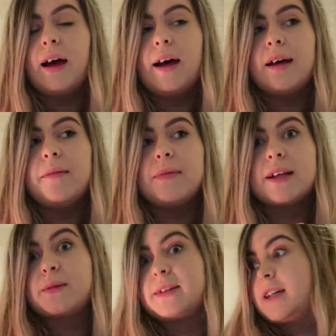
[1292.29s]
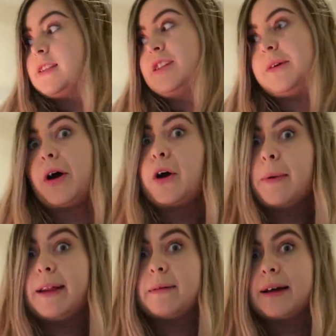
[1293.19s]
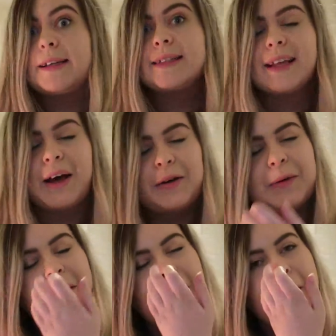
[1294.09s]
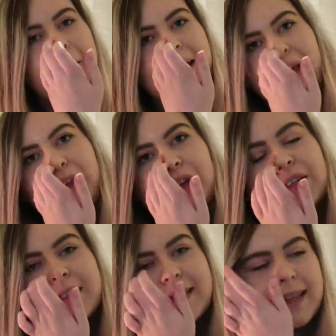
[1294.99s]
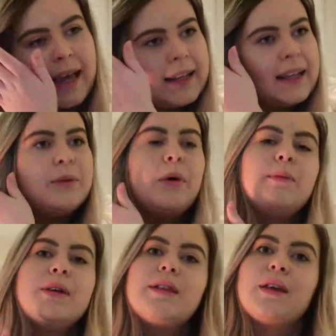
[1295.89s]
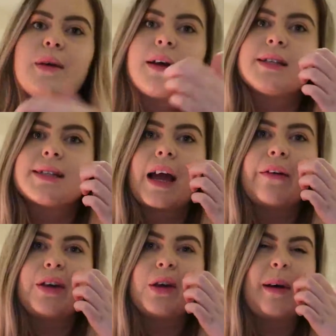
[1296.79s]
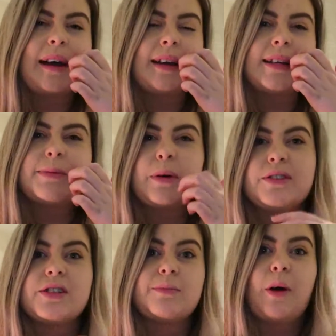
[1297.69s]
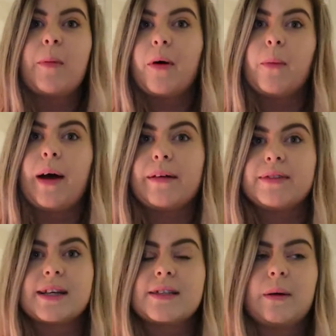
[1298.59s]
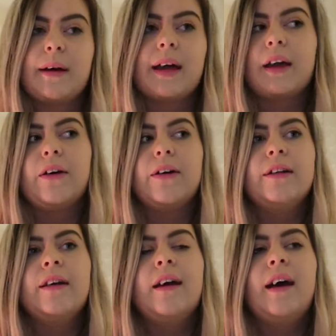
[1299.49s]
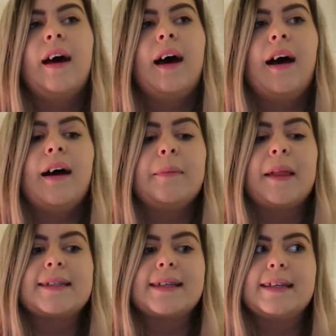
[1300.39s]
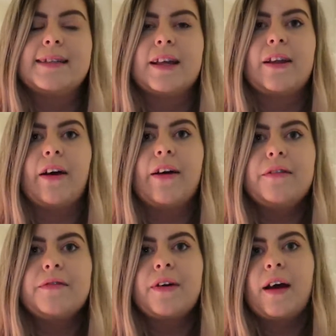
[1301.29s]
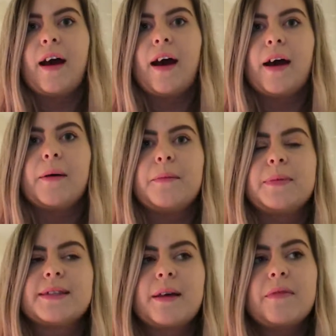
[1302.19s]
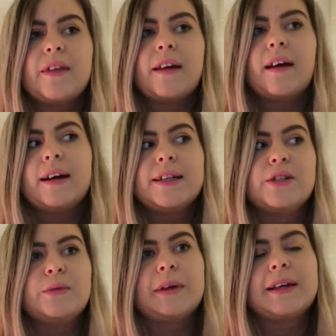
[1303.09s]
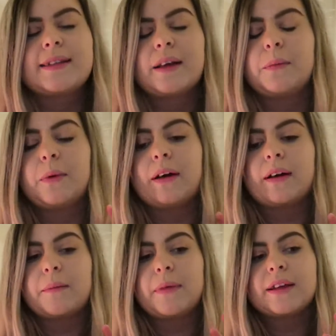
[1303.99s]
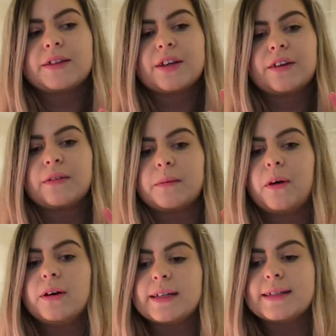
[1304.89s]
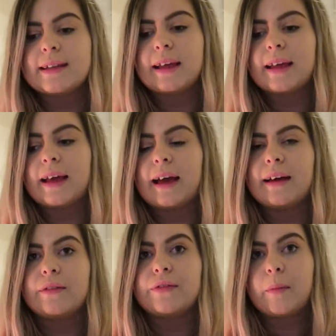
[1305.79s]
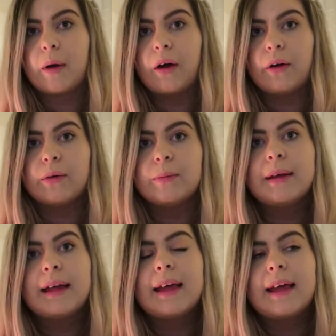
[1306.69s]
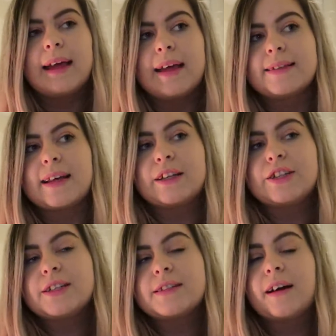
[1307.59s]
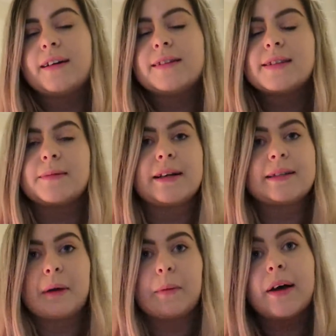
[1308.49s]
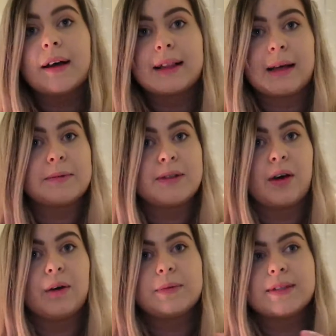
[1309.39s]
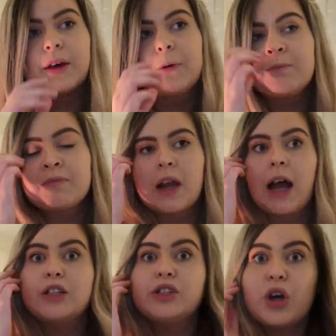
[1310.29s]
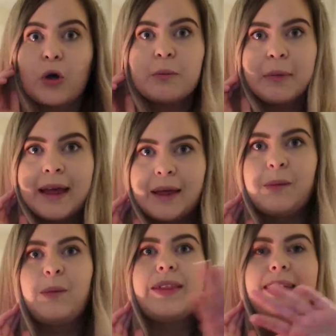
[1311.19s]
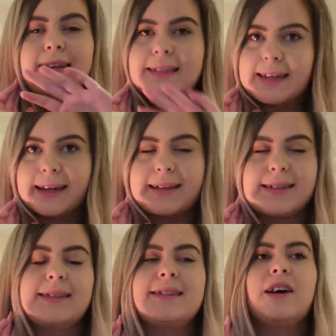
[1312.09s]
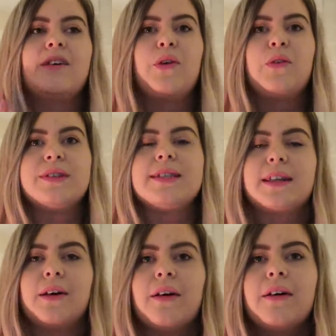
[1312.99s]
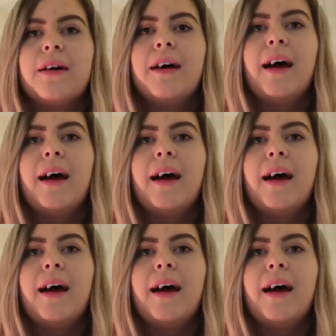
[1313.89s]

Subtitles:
That's what I tend to do at home anyway. So, but yeah, you could just take a little one with you and just carry it in your bag, and I suppose just pop it on whatever desk you're working on. That's easy enough. But something I do, because I work a mixture from hot desking and from home, is I just customize my work laptop. So I don't mean with like stickers and stuff, obviously not,